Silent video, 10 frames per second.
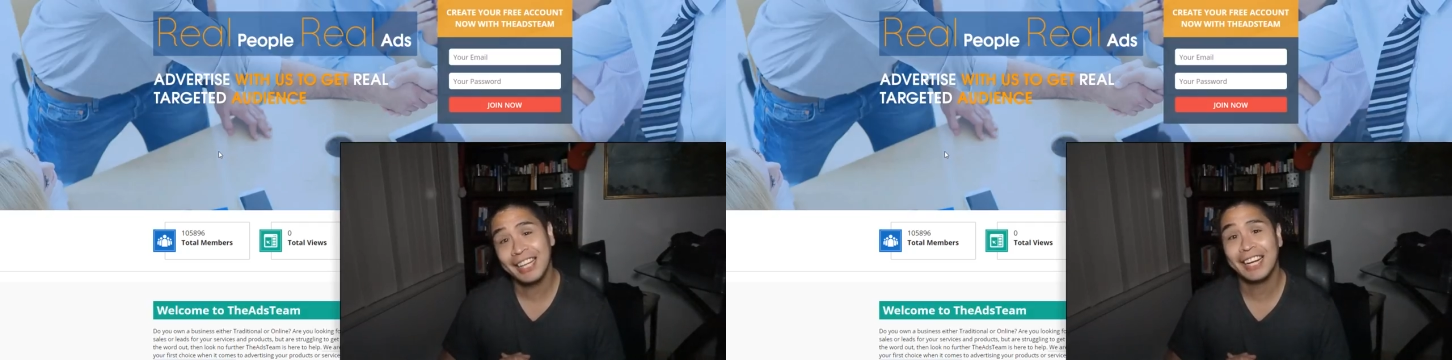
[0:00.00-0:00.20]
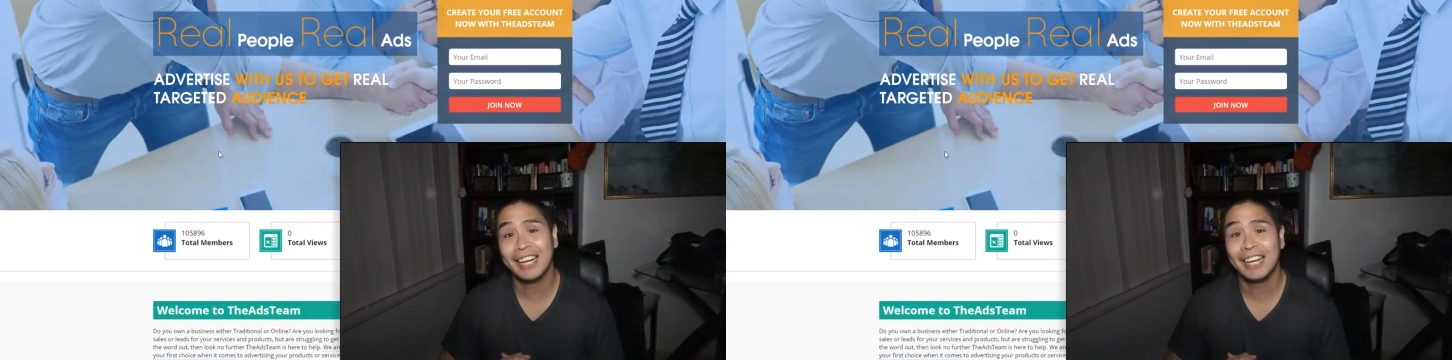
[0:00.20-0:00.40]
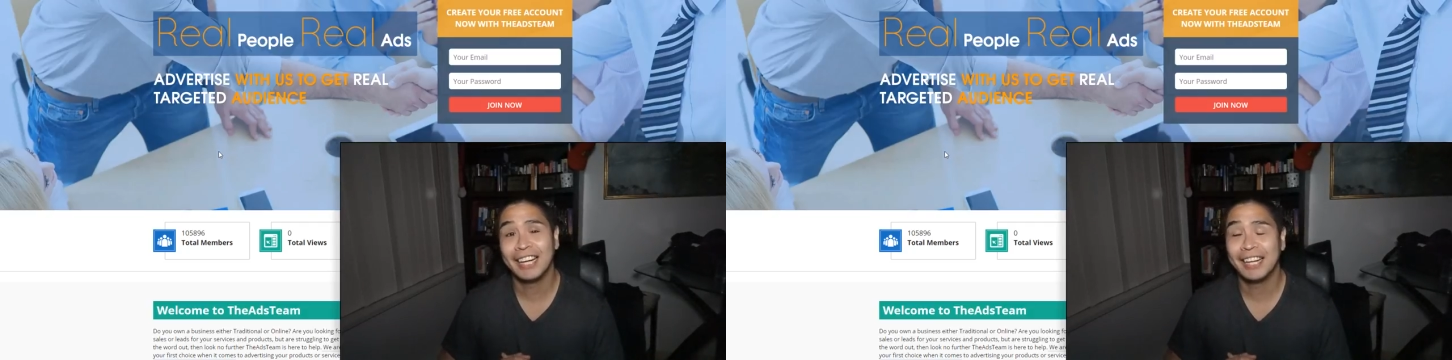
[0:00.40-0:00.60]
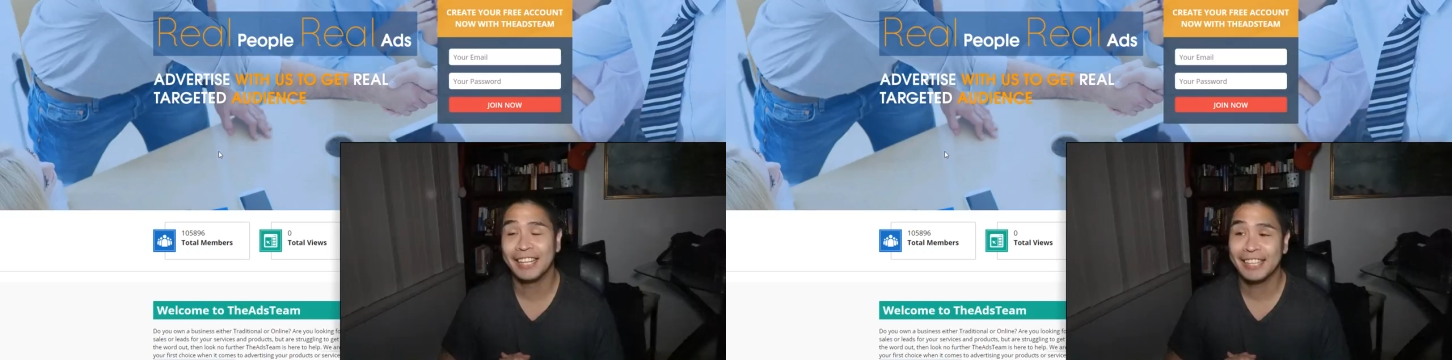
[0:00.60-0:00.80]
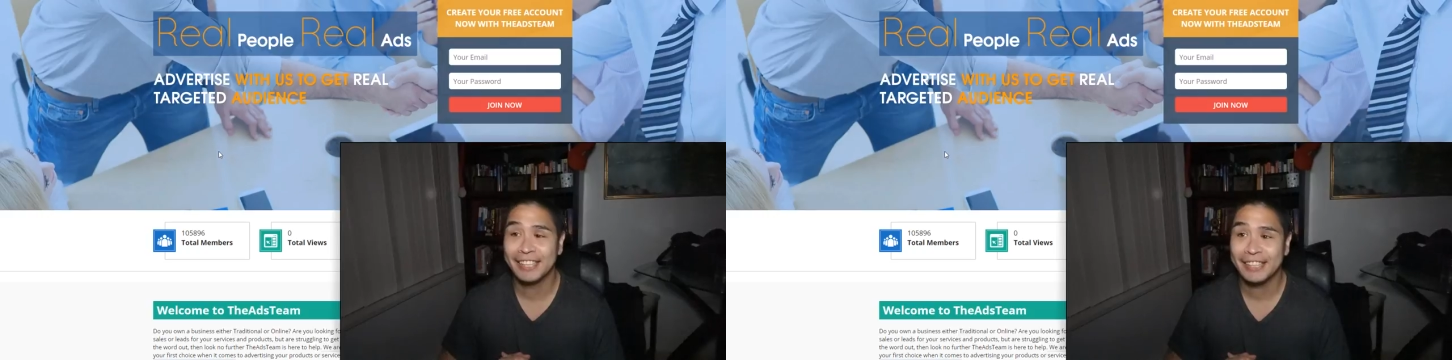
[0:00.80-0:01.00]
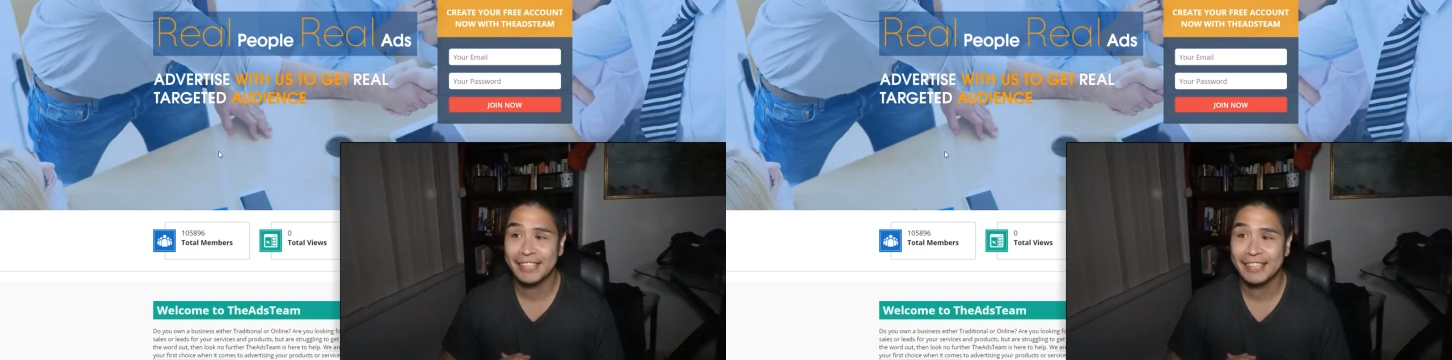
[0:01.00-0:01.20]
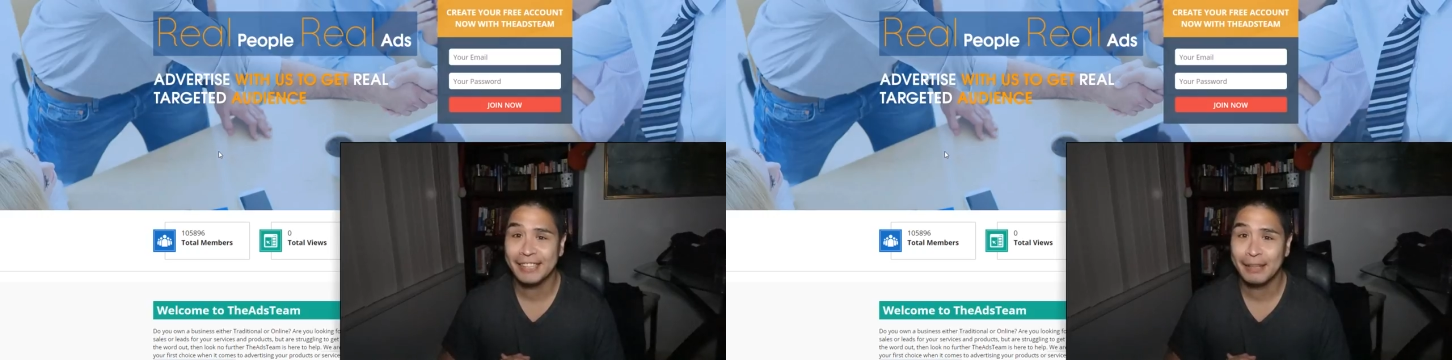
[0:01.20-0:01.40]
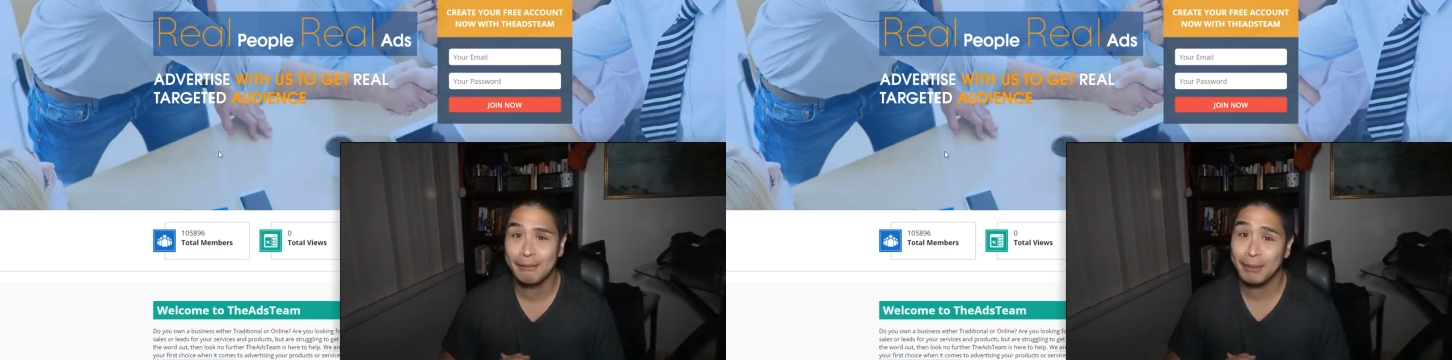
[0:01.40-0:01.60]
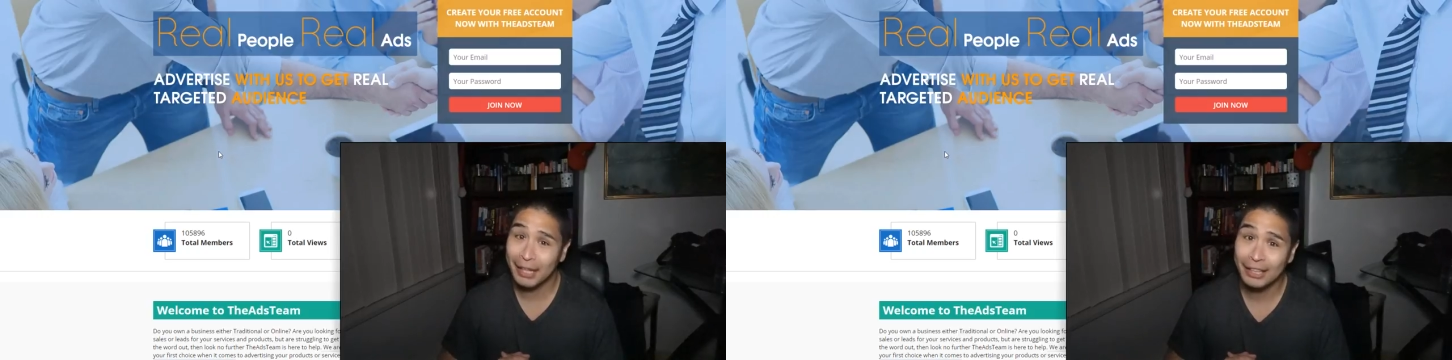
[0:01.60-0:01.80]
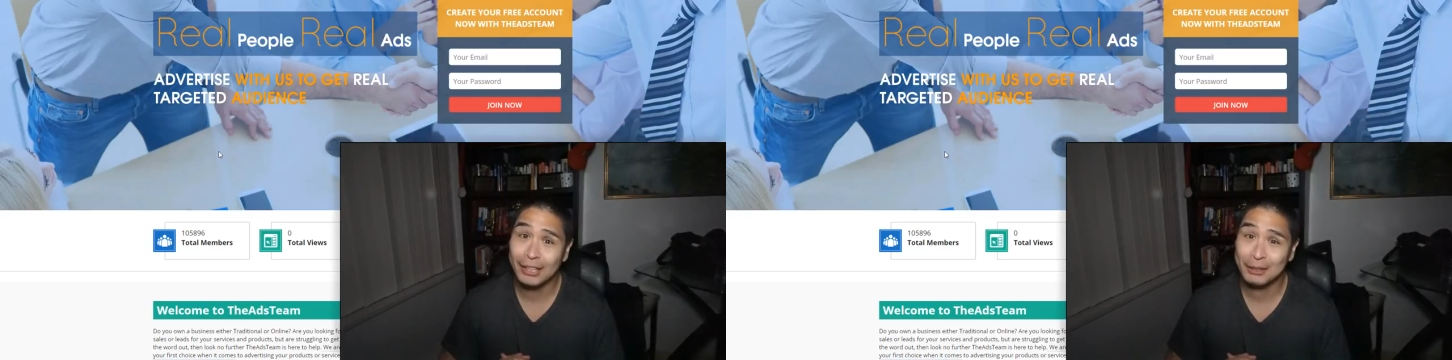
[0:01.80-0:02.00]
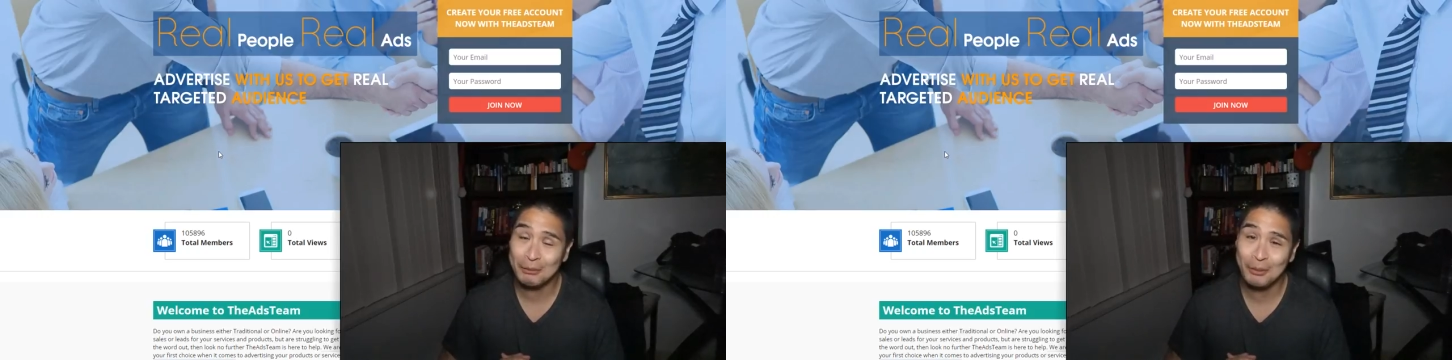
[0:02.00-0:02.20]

but I lost